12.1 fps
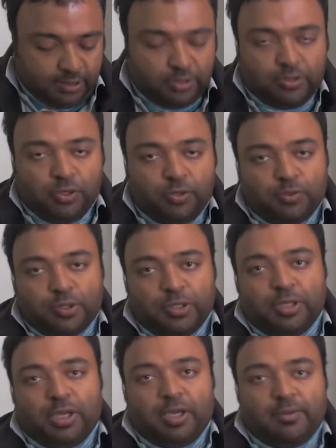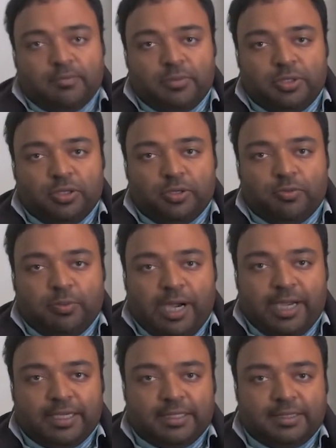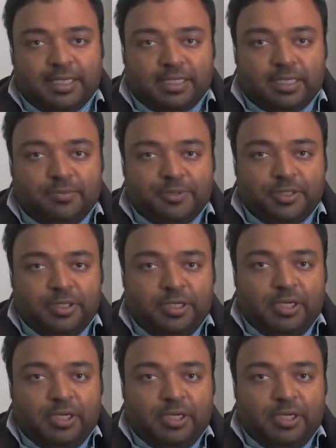to go with my setups.